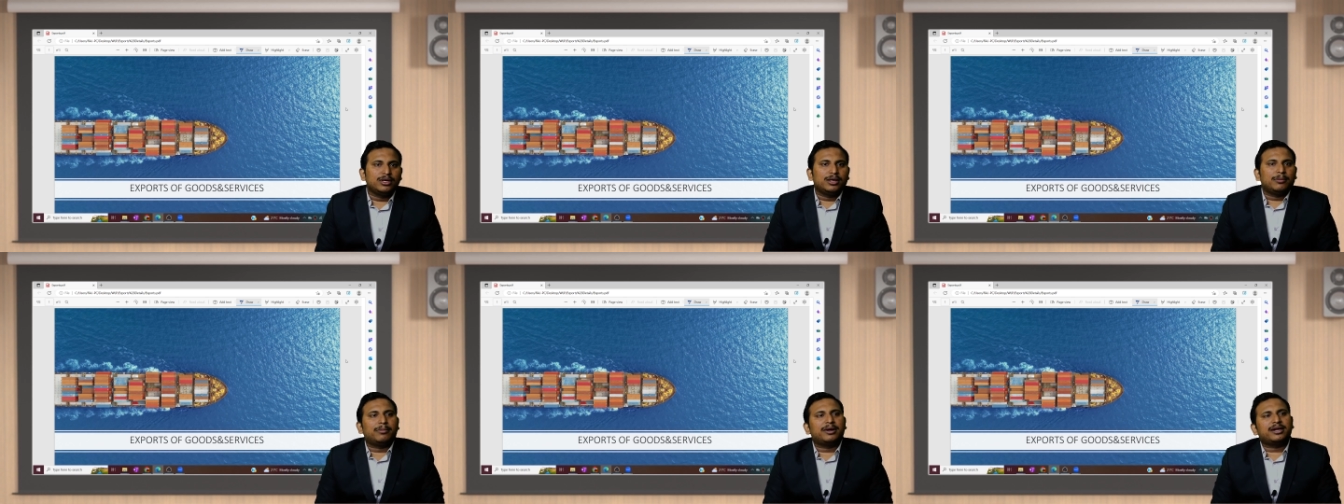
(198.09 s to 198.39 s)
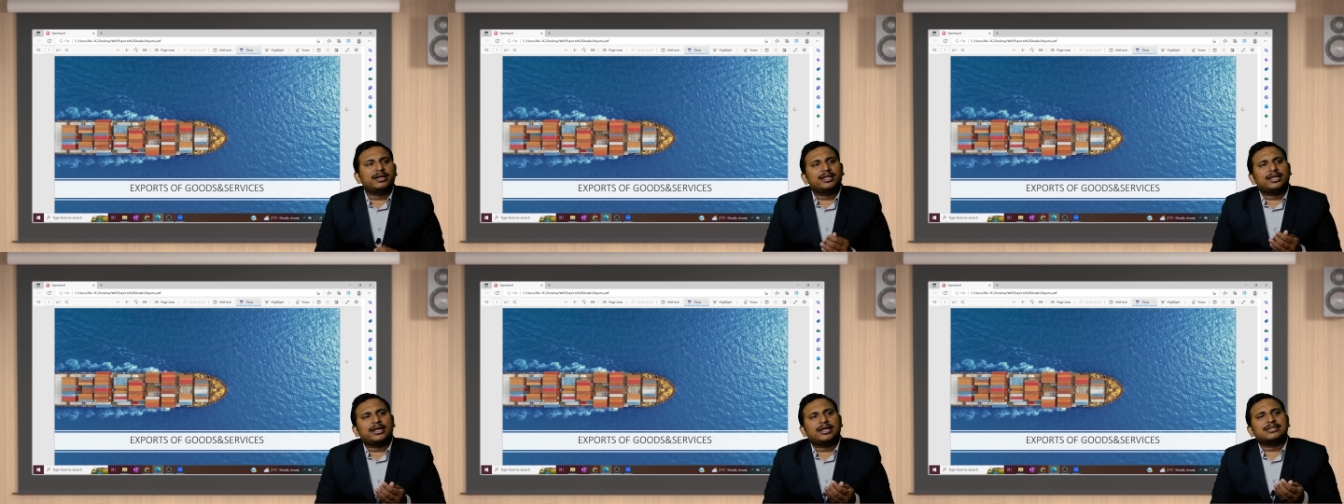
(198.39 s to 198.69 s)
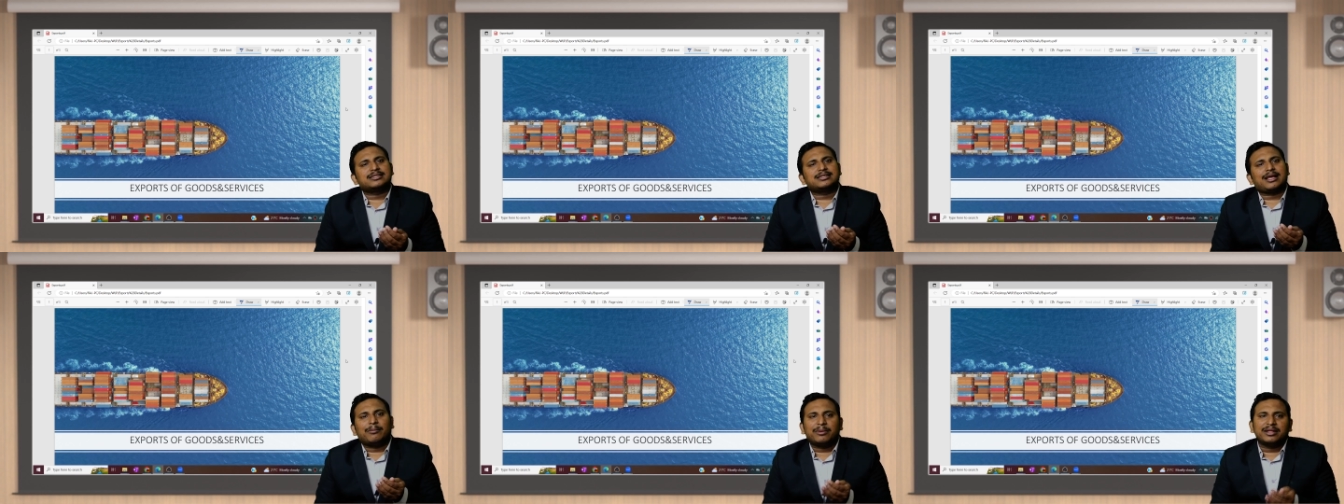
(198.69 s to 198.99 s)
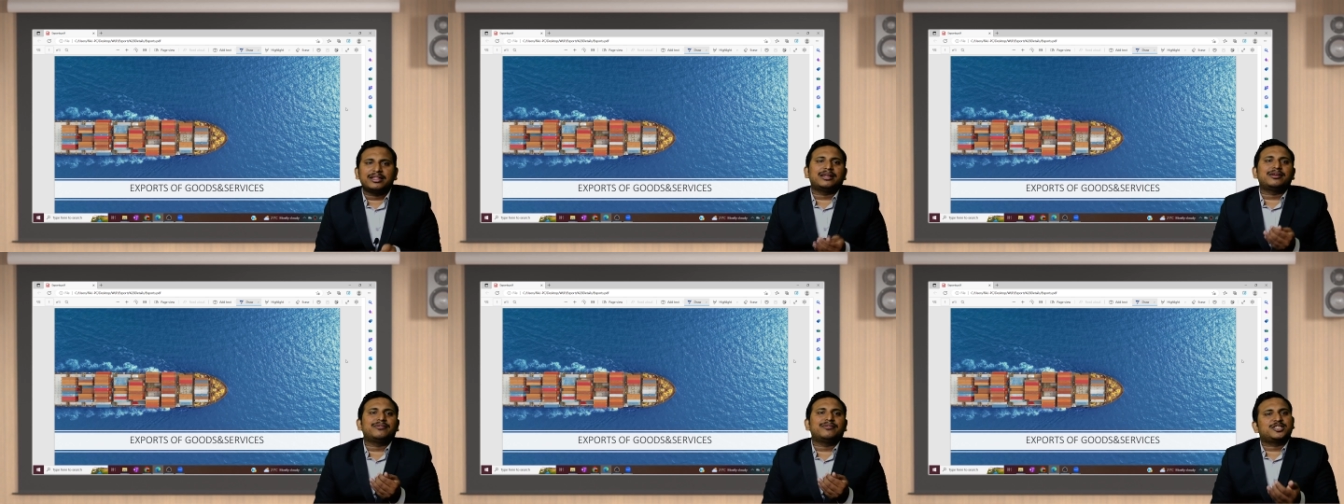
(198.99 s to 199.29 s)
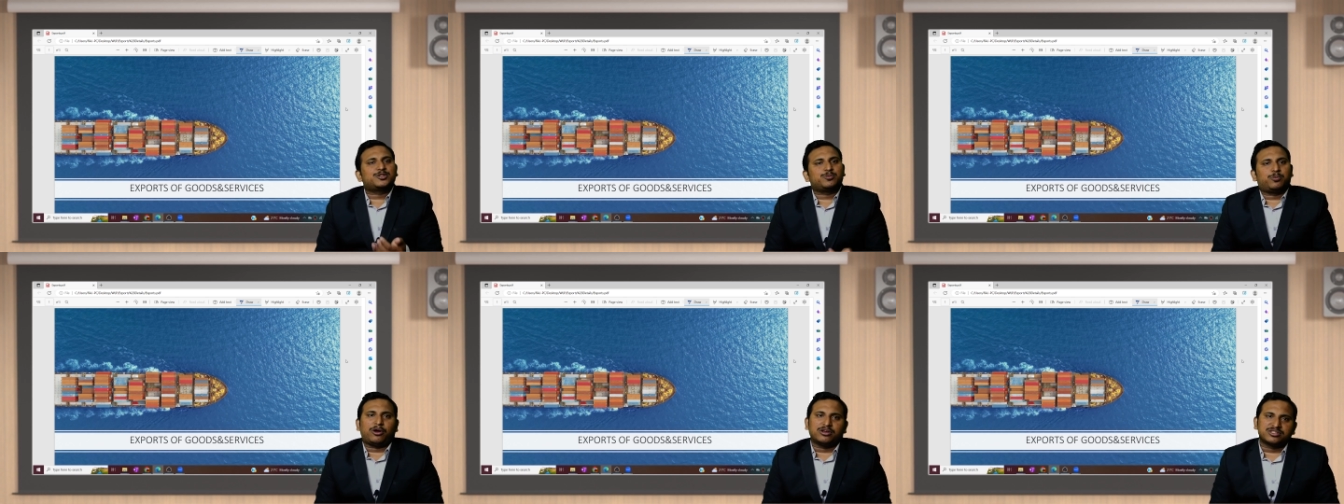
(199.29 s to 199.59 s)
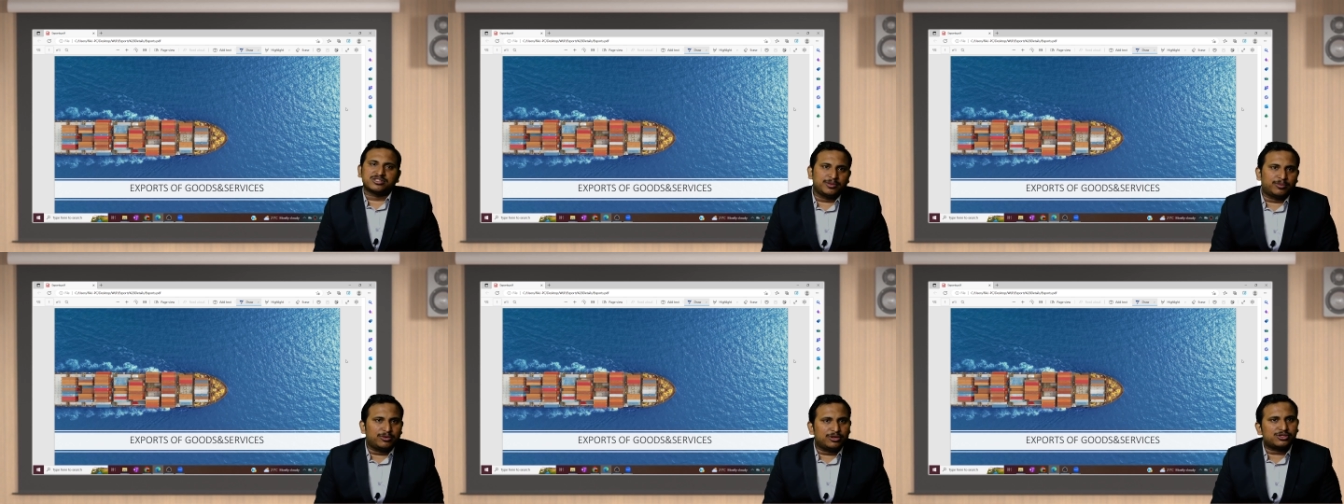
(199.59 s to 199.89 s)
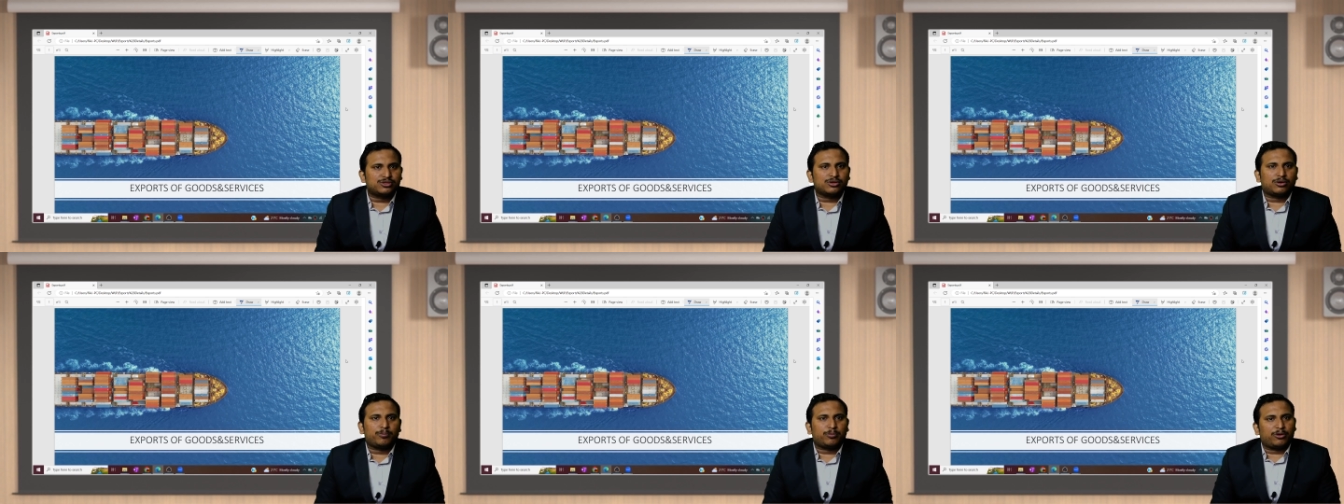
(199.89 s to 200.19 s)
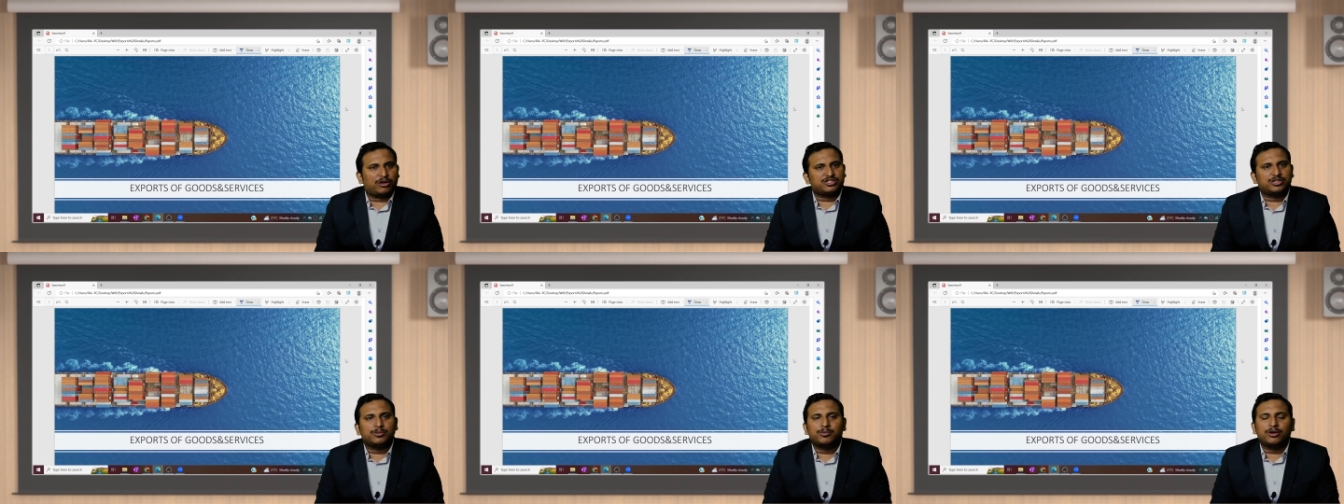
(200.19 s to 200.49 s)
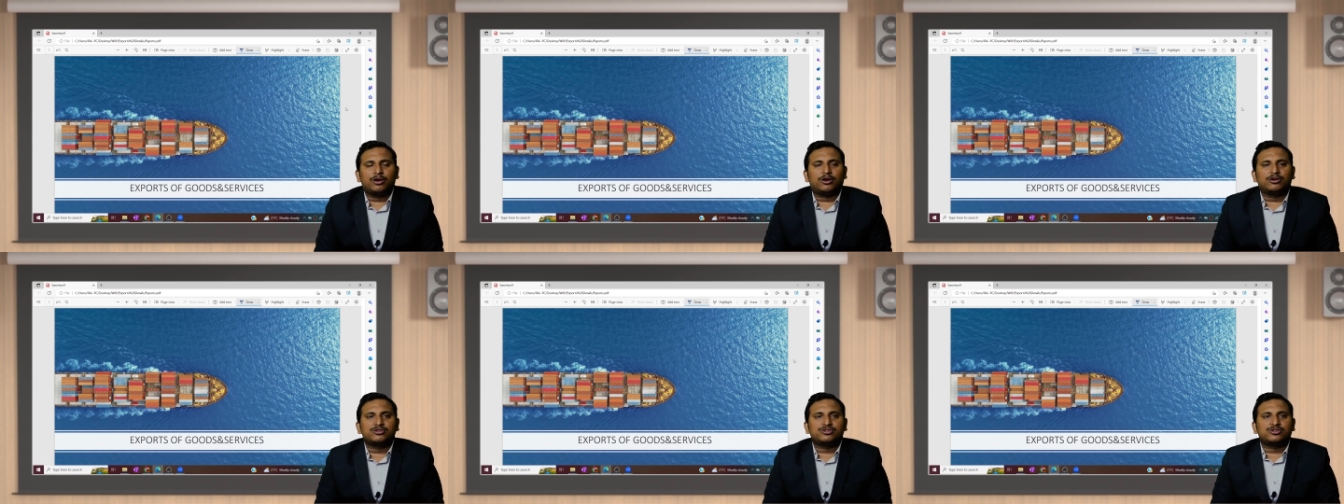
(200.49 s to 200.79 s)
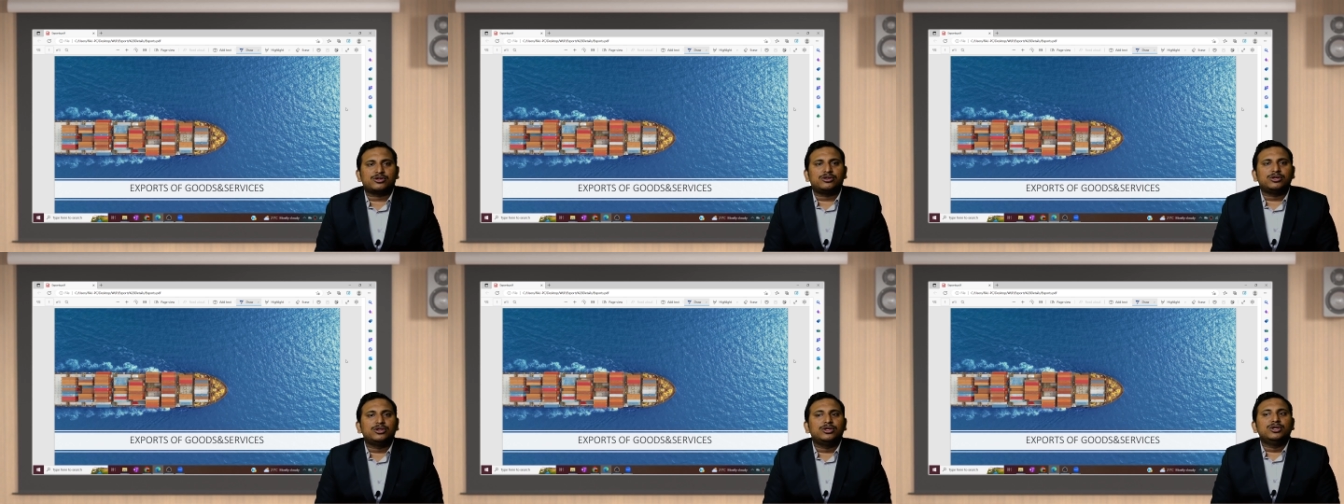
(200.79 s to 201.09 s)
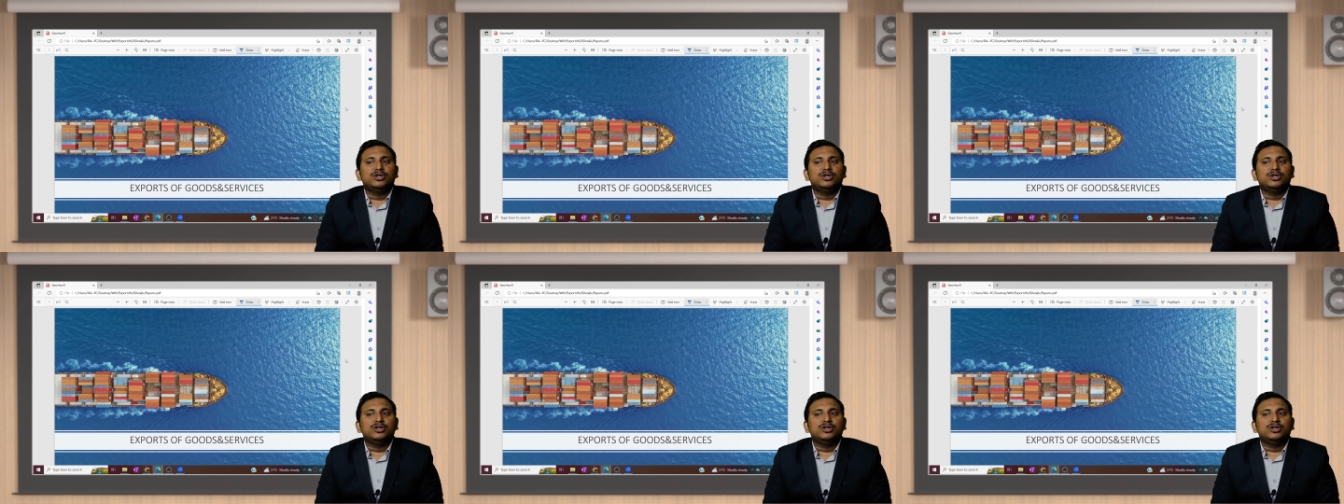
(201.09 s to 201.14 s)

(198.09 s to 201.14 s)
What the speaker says: but there are some other ways possible, so possible also.